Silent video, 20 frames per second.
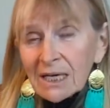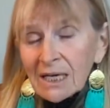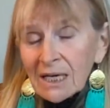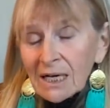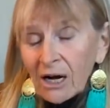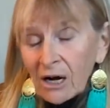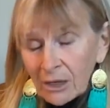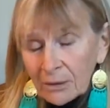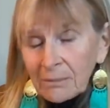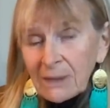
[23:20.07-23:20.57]

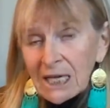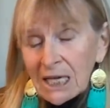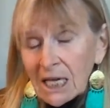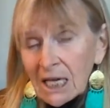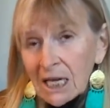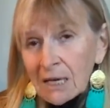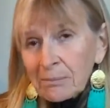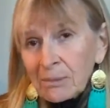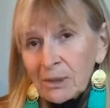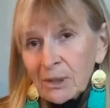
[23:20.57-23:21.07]
on me, and
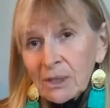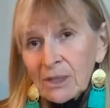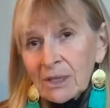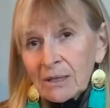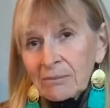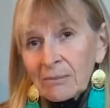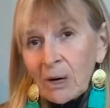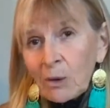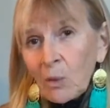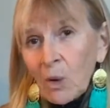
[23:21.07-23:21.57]
I put it in
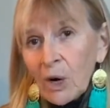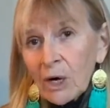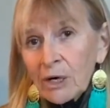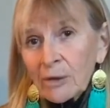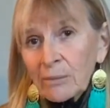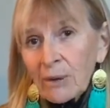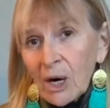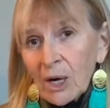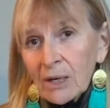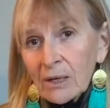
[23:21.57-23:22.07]
my water
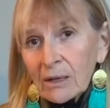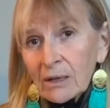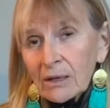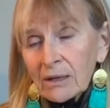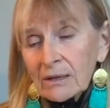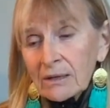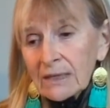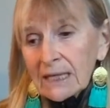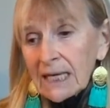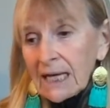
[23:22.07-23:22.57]
bottle.
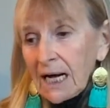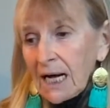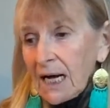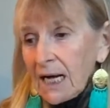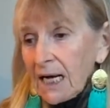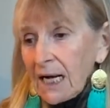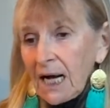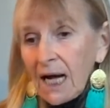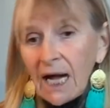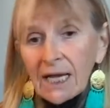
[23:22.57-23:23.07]

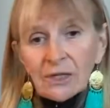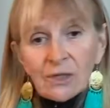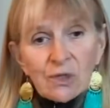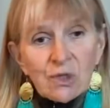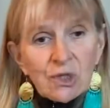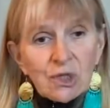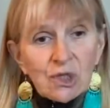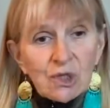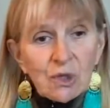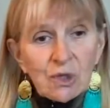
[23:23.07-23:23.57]
I
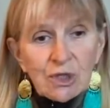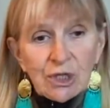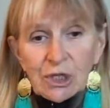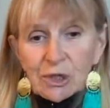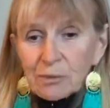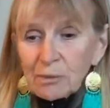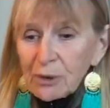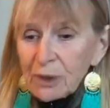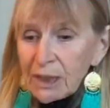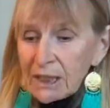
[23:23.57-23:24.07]
used to
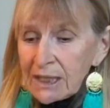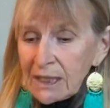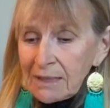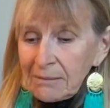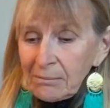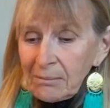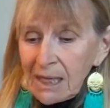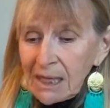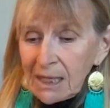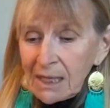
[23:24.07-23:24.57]
just put it
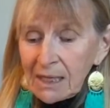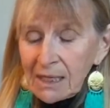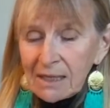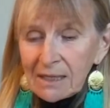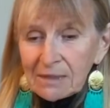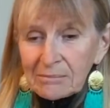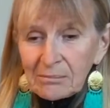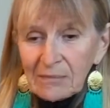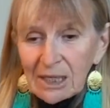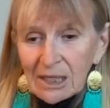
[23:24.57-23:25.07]
in
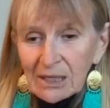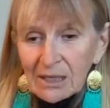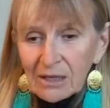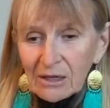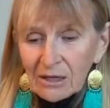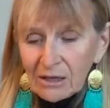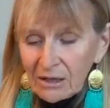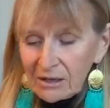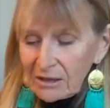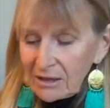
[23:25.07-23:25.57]
my
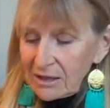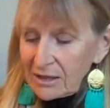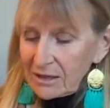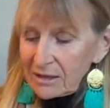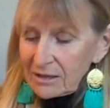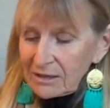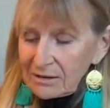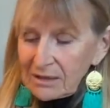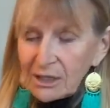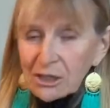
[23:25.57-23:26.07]
little
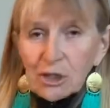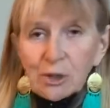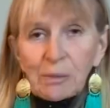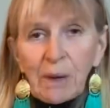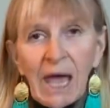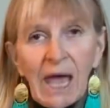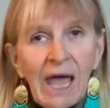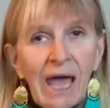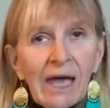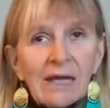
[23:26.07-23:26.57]
lunch
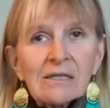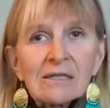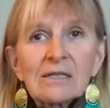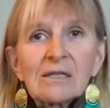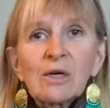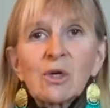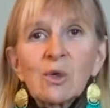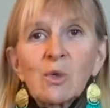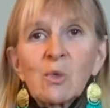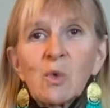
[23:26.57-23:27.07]
bag to
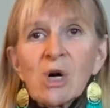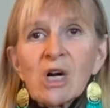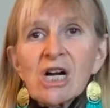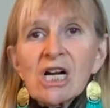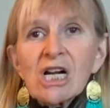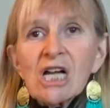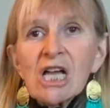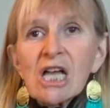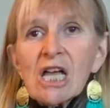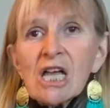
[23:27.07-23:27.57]
go to
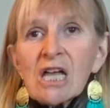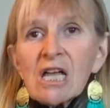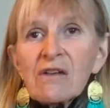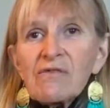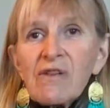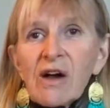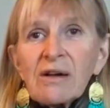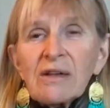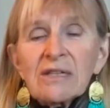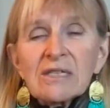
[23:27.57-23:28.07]
work. If
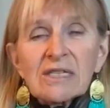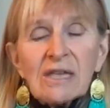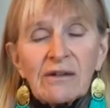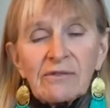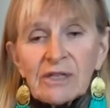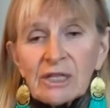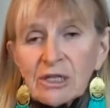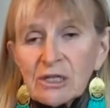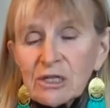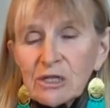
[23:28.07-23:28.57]
I was
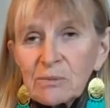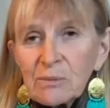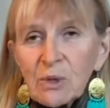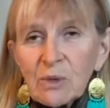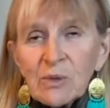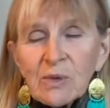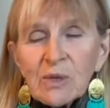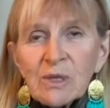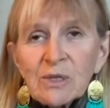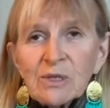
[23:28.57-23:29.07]
having a
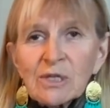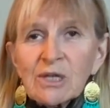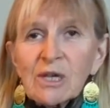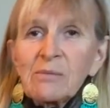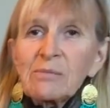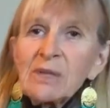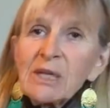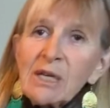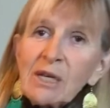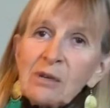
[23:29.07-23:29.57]
smoothie or
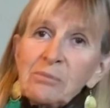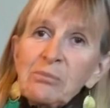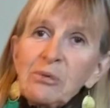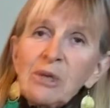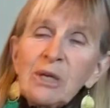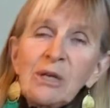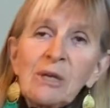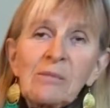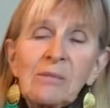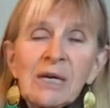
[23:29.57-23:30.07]
something, I put
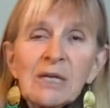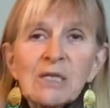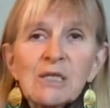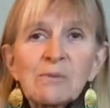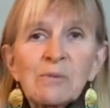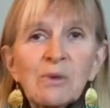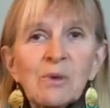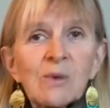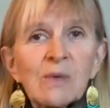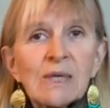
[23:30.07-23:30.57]
it in my
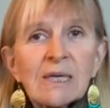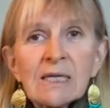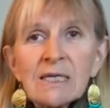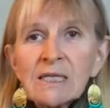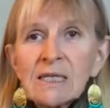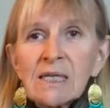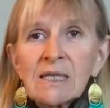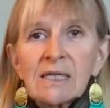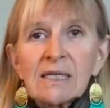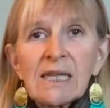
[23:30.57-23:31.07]
smoothie and
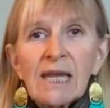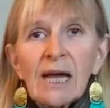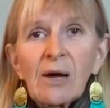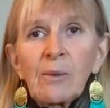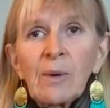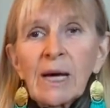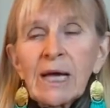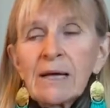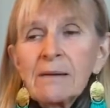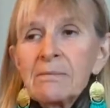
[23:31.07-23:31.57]
take it that way.